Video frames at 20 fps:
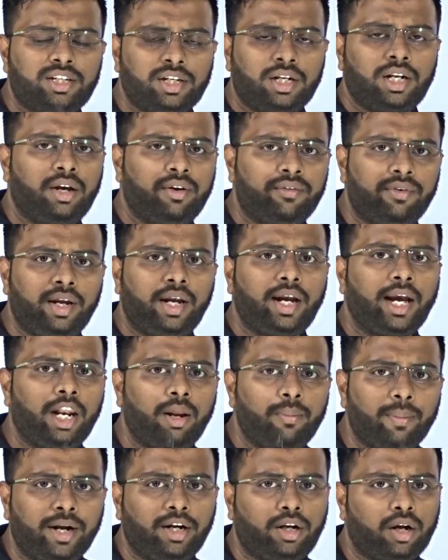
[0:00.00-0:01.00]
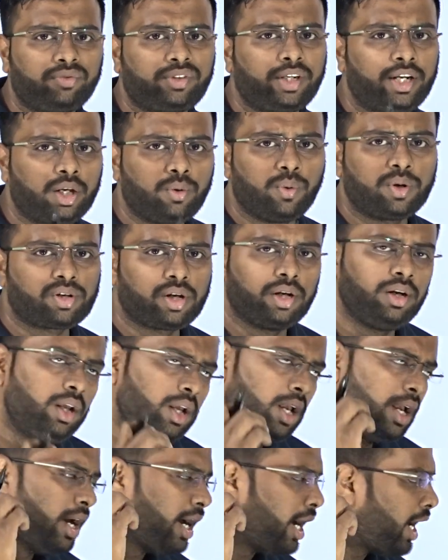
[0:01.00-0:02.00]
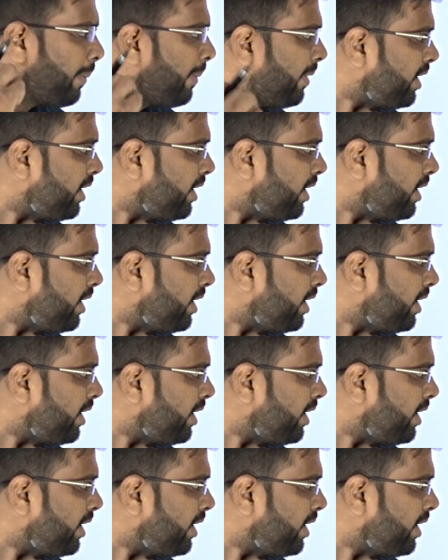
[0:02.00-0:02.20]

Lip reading: and every element of that equation, I am